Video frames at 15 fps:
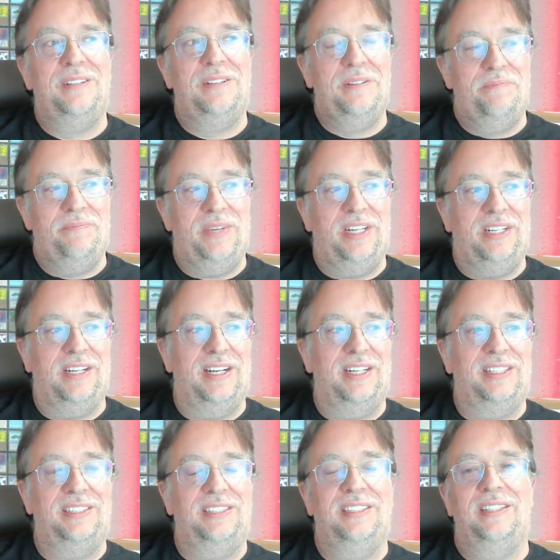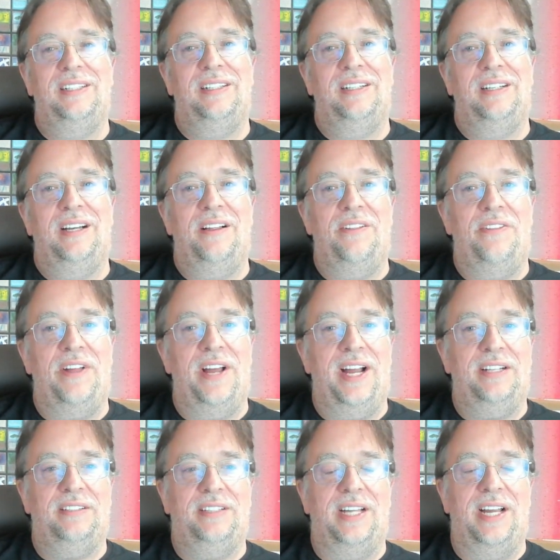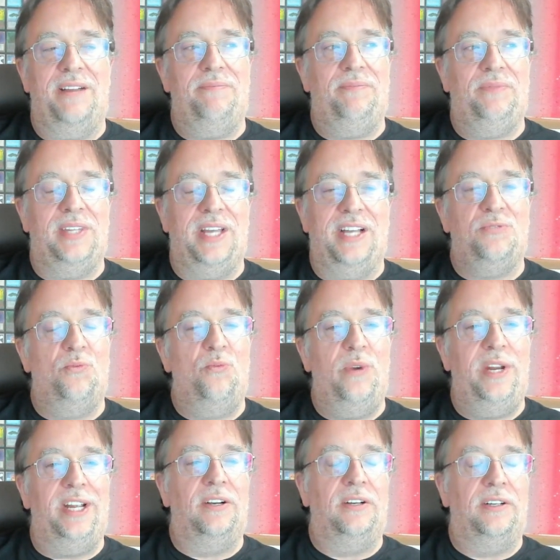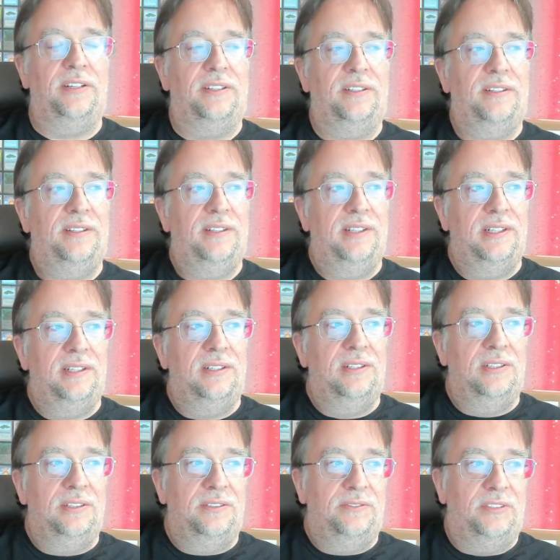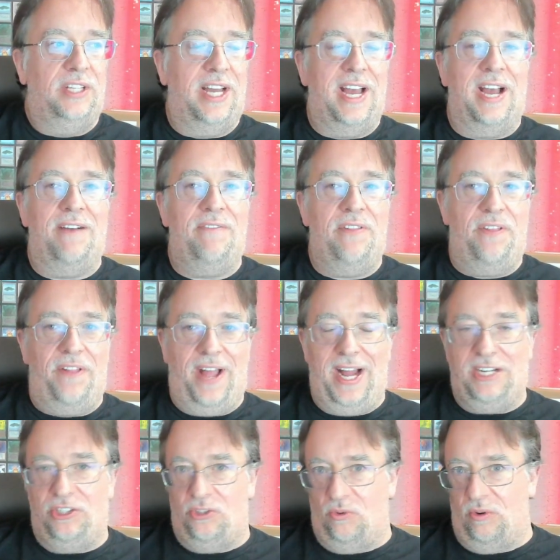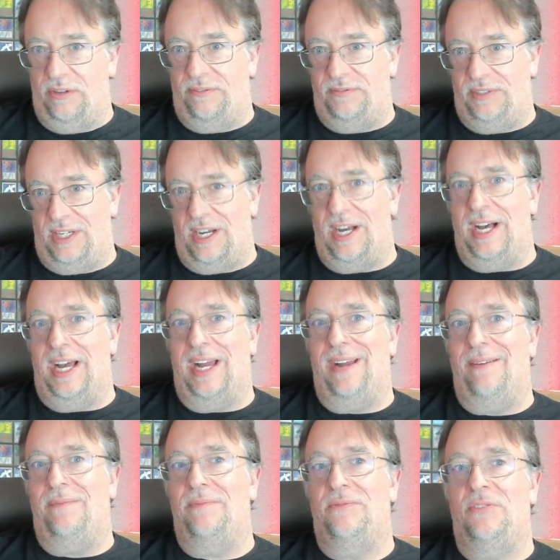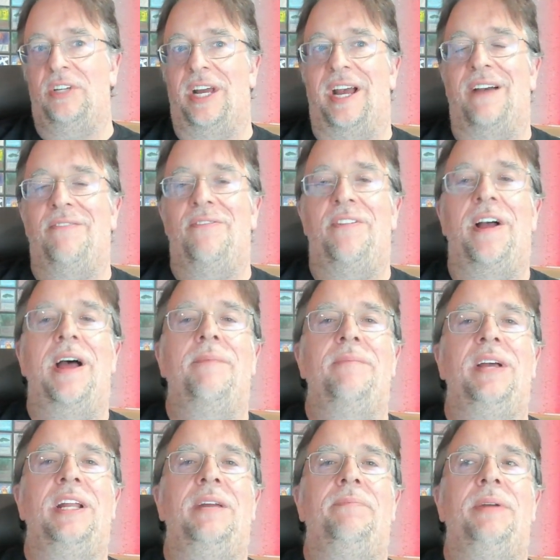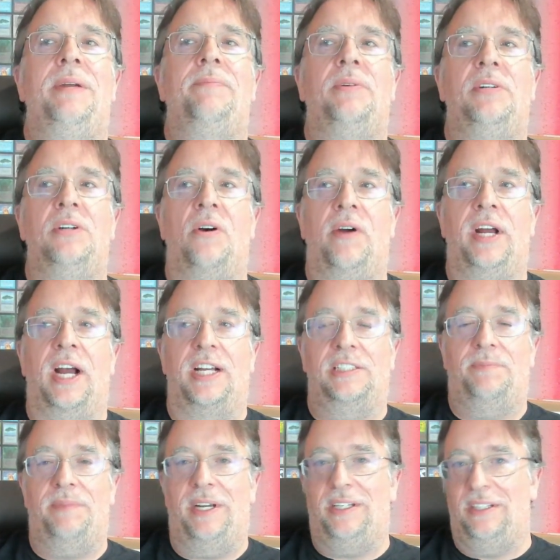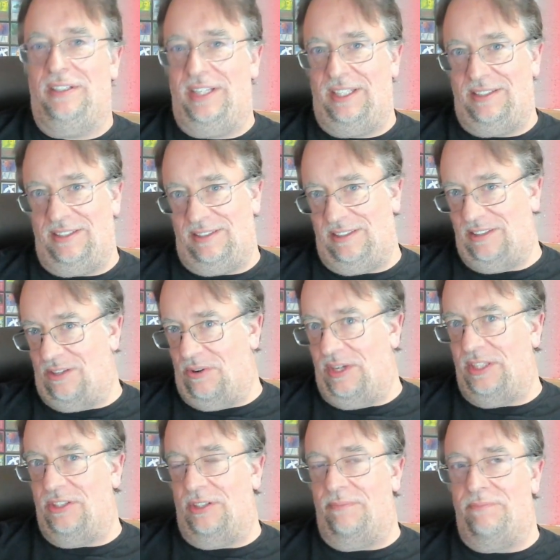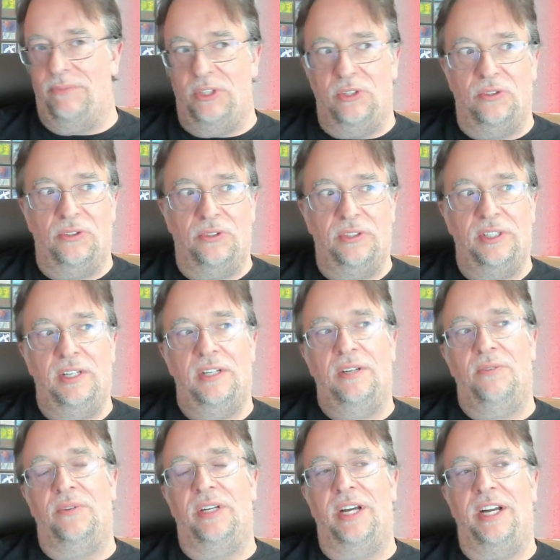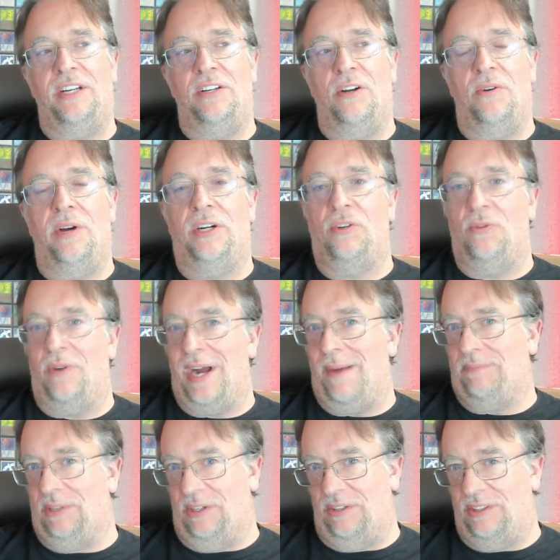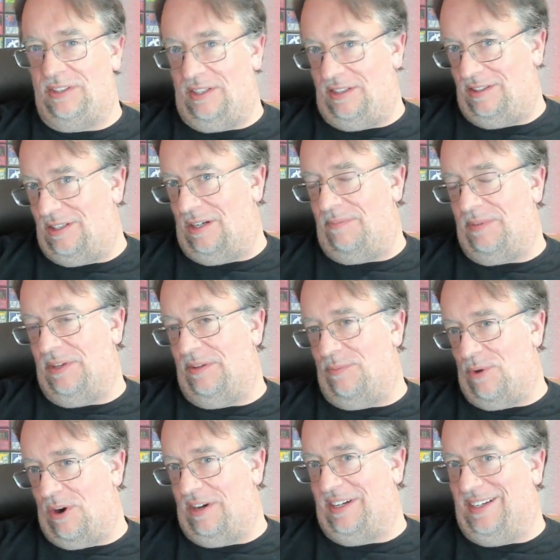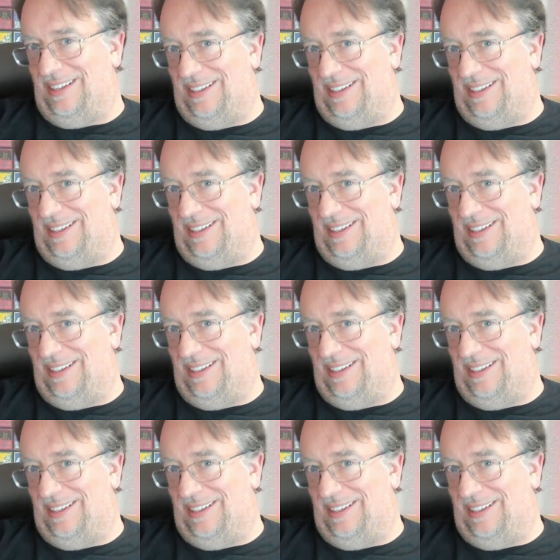Because that's weird to have that short of time, to have that many people going, I speculate this is going to the moon, when I know a crap load is going to dump on the market.